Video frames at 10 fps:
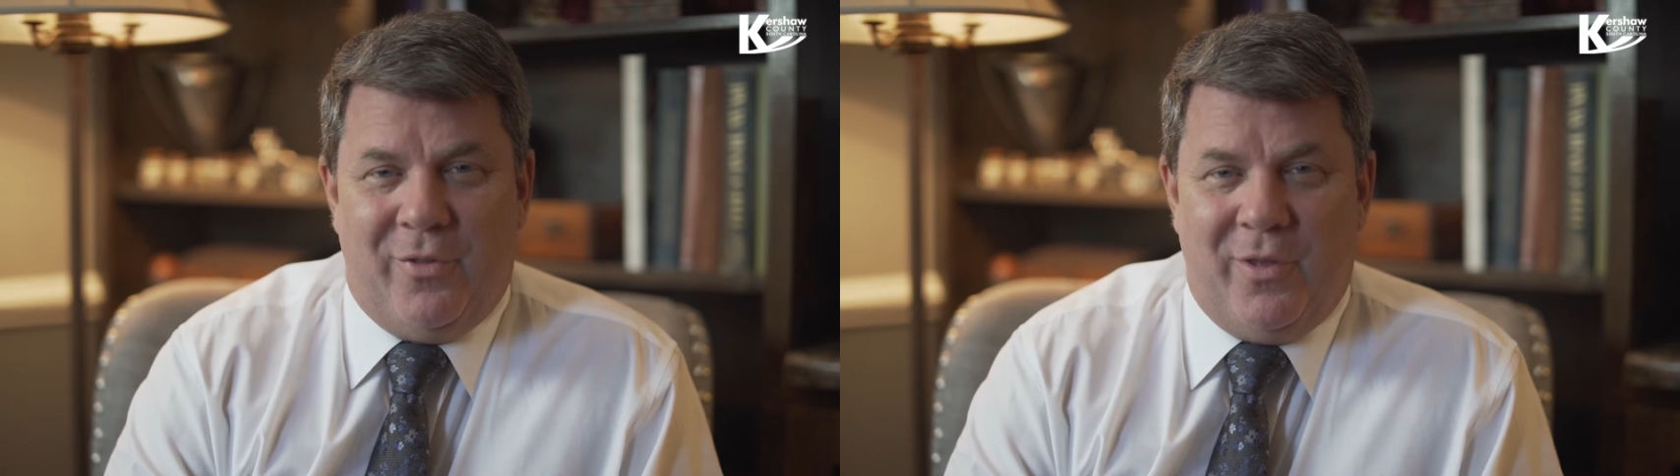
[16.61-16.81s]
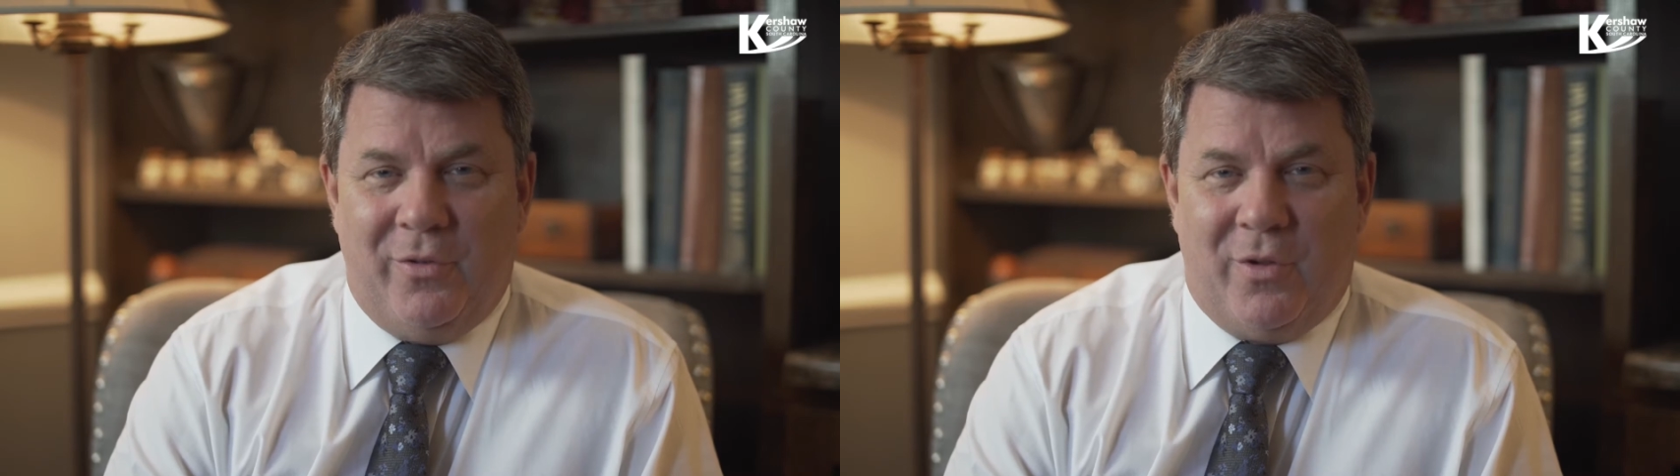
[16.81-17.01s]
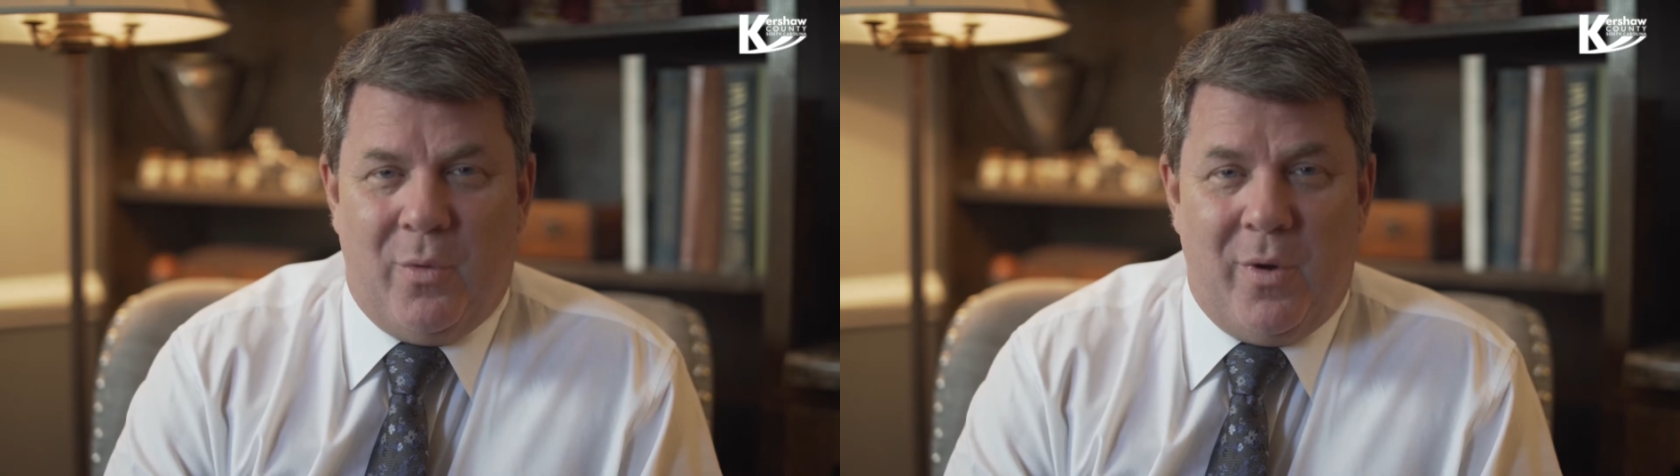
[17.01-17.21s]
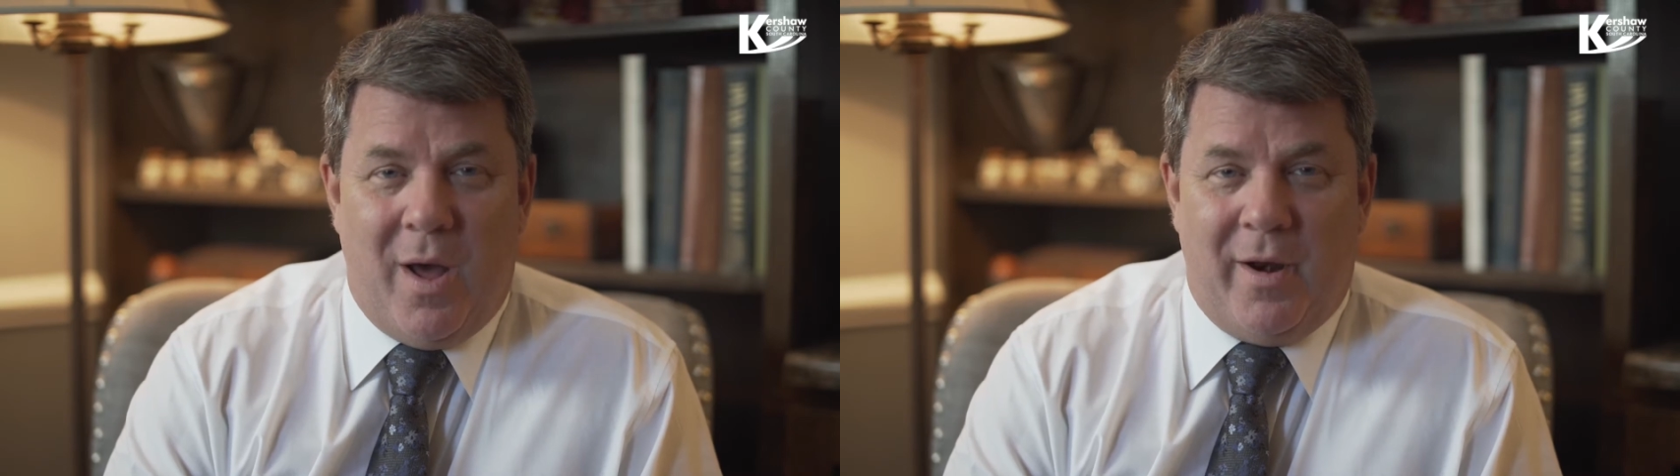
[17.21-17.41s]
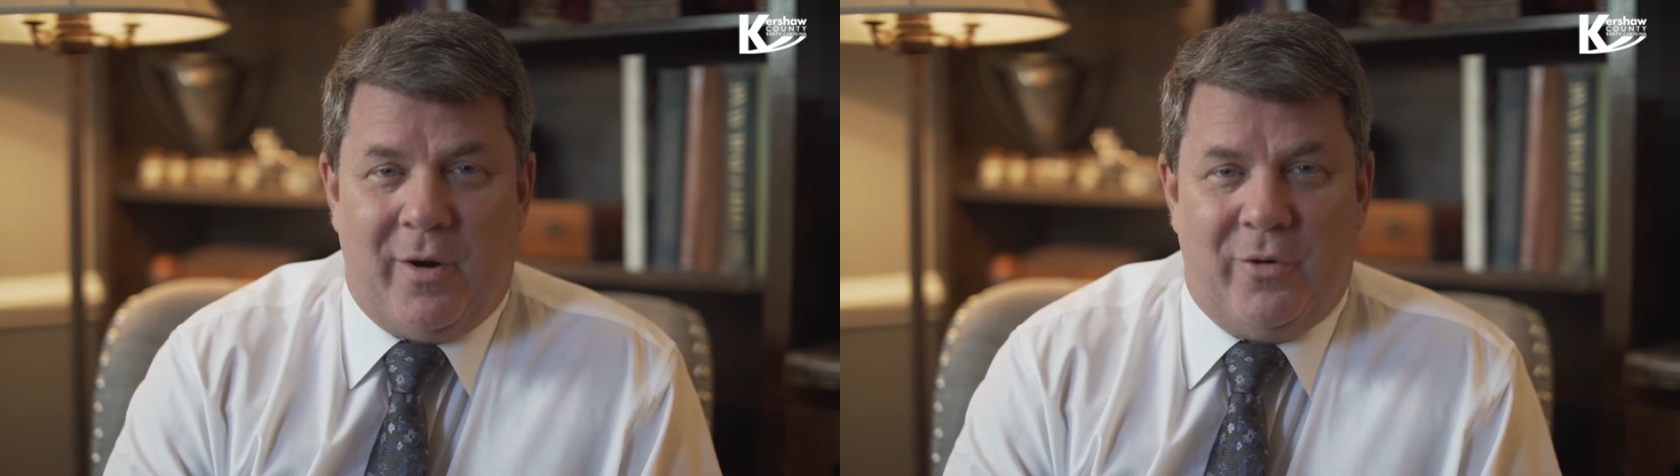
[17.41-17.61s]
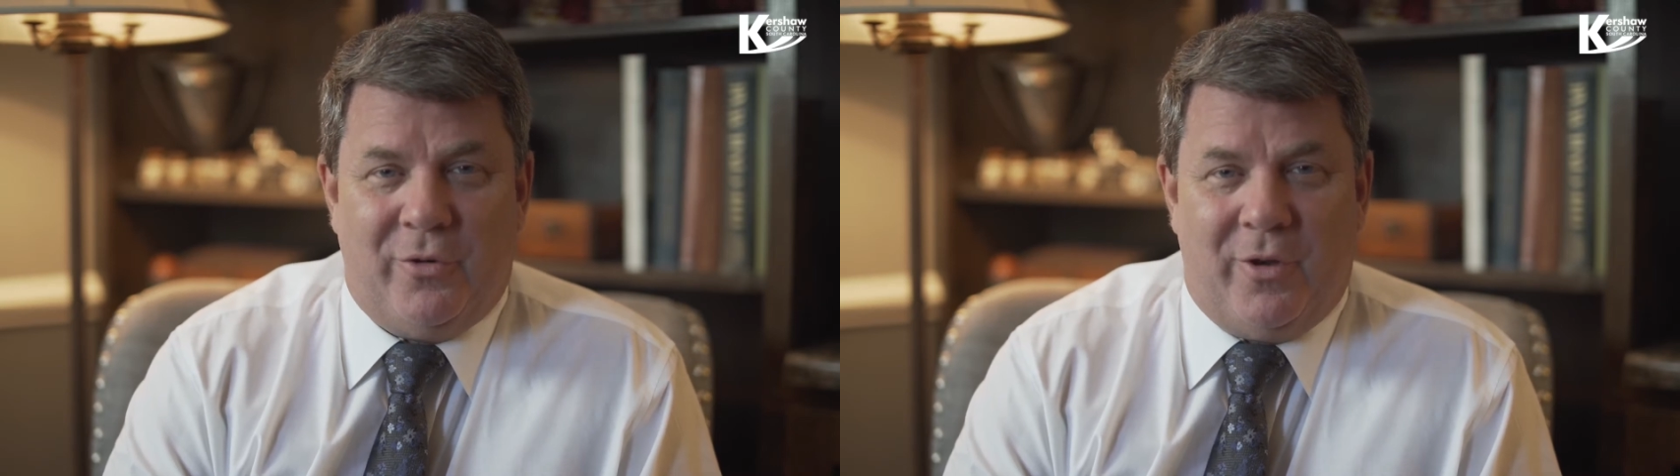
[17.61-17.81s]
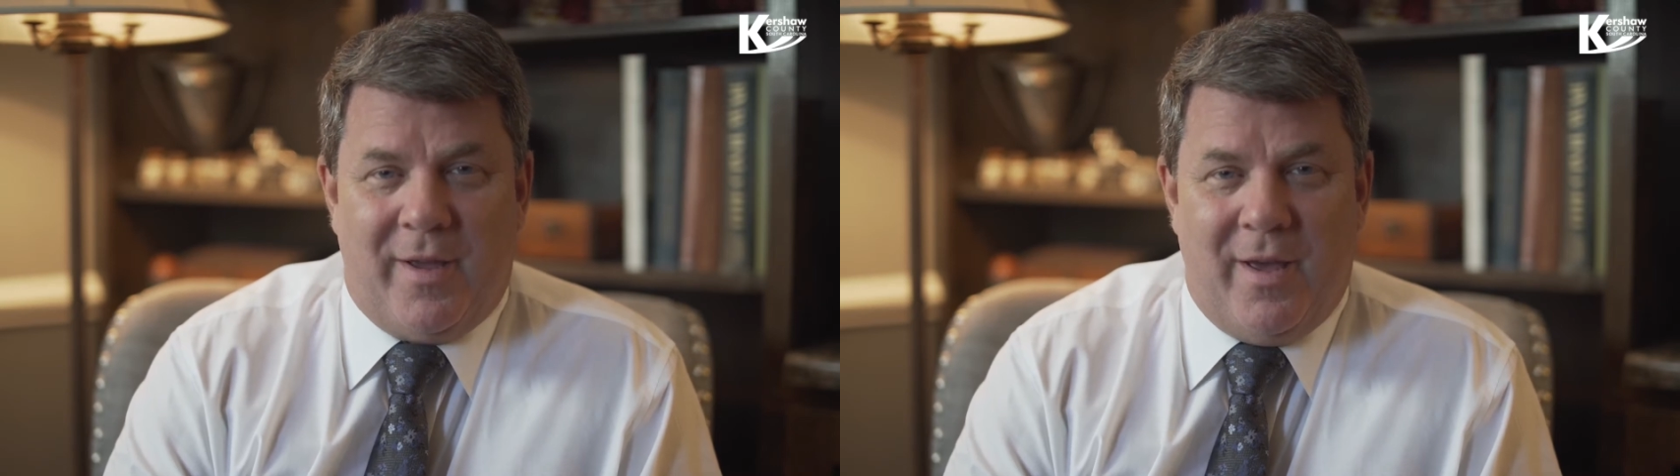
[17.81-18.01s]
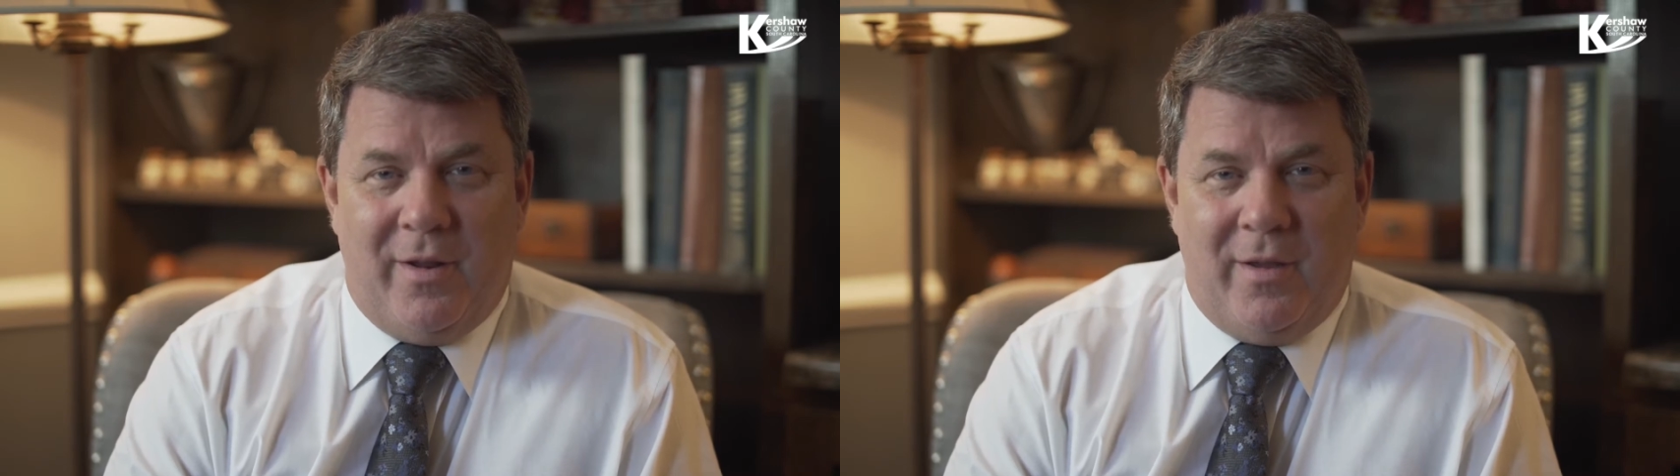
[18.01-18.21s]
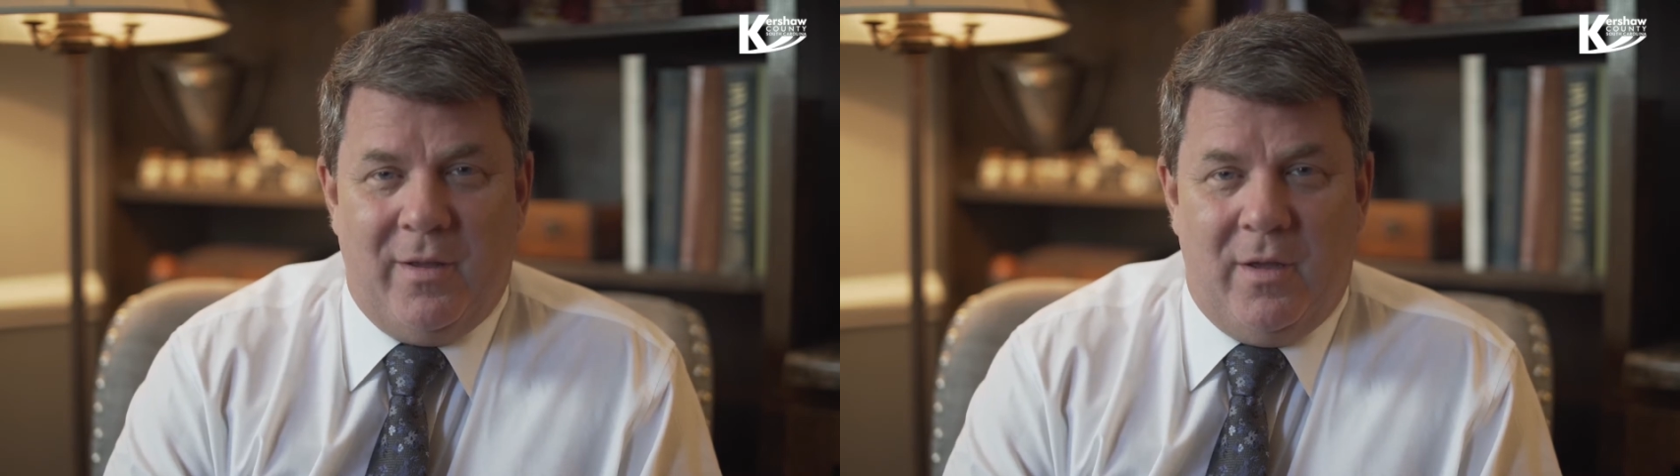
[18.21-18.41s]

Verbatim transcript: things going on in Kershaw County,